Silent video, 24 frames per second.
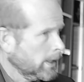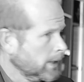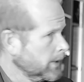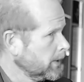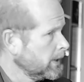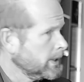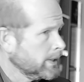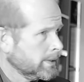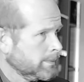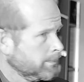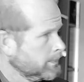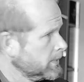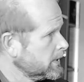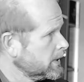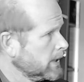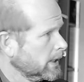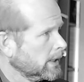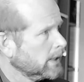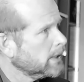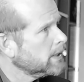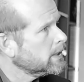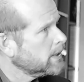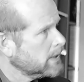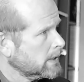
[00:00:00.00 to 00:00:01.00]
this
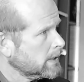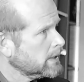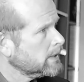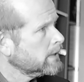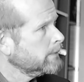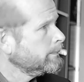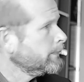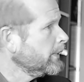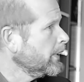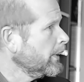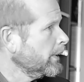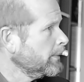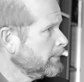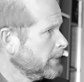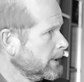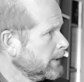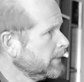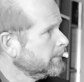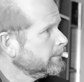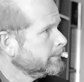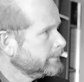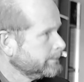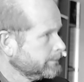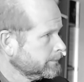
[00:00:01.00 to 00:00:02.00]
particular system that I'm in.
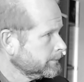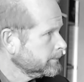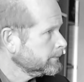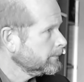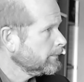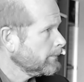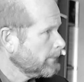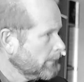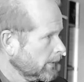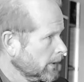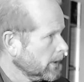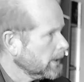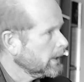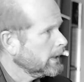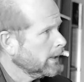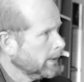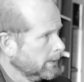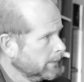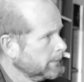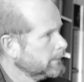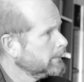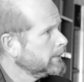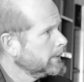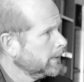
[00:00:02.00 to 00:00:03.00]
Yeah.
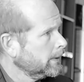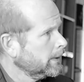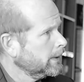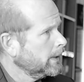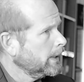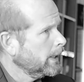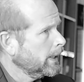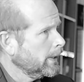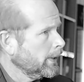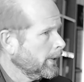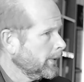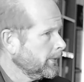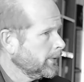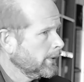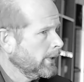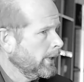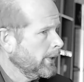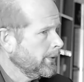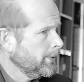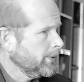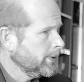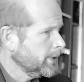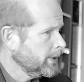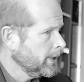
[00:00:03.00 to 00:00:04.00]
And
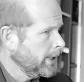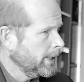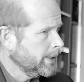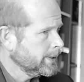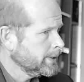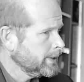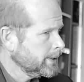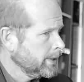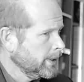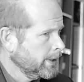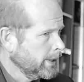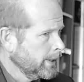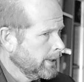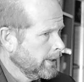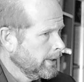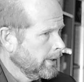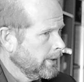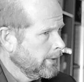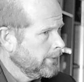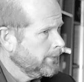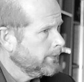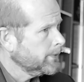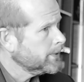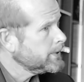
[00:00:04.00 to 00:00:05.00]
I think that's,
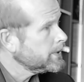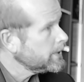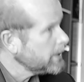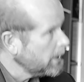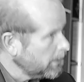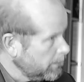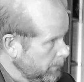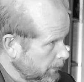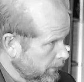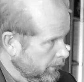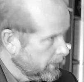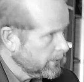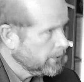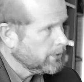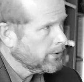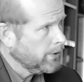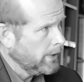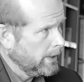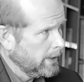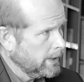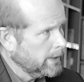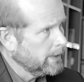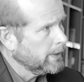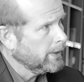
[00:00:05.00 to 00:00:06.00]
for some of the
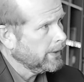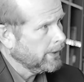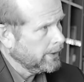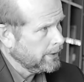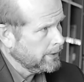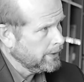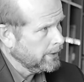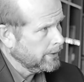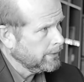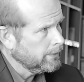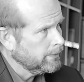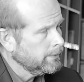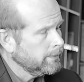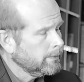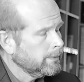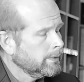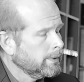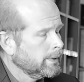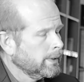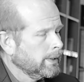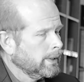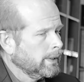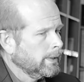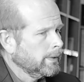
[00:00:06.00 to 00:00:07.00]
training that I do,
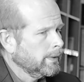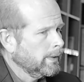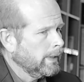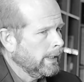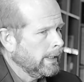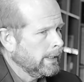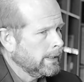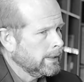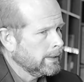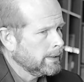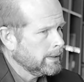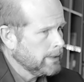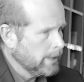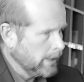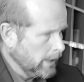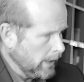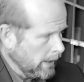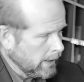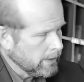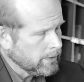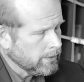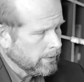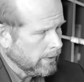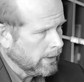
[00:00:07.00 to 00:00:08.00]
in
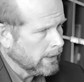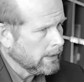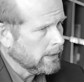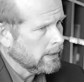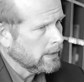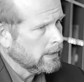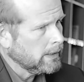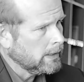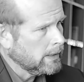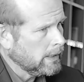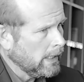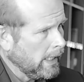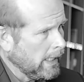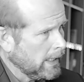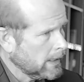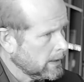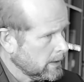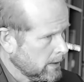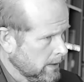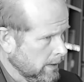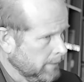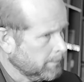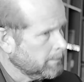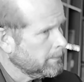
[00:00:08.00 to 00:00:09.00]
TA training,
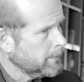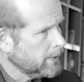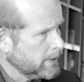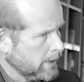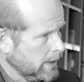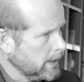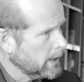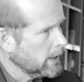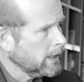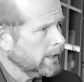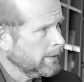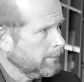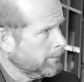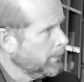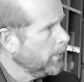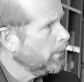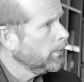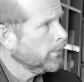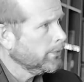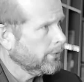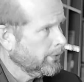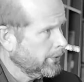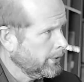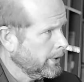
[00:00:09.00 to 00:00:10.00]
that's a particularly
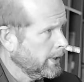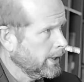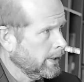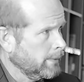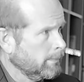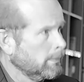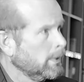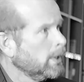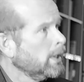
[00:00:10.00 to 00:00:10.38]
important thing.